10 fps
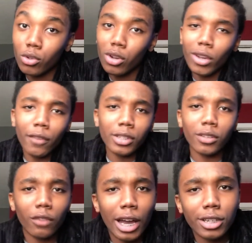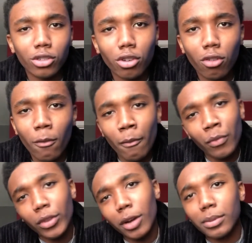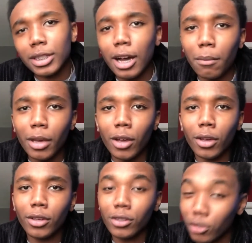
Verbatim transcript: you know, give us advice, you know, help us out, man.